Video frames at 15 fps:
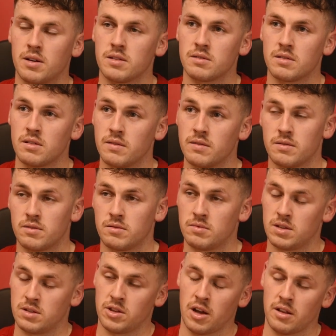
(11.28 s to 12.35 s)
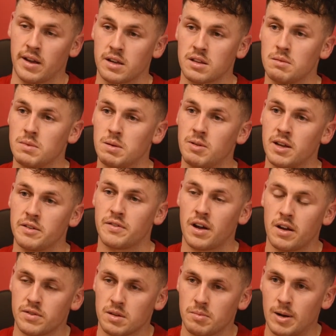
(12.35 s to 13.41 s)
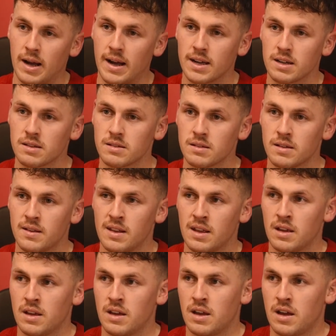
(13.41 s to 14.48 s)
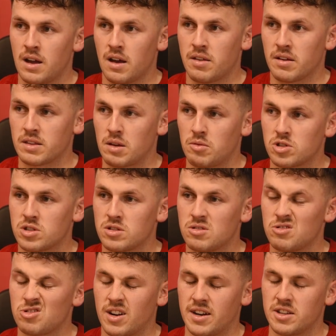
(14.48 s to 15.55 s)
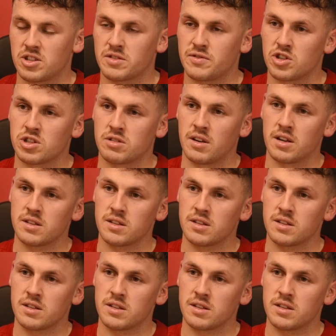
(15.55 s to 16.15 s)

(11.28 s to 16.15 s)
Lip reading: and not like them. They played five at the back, and I think they were trying to just frustrate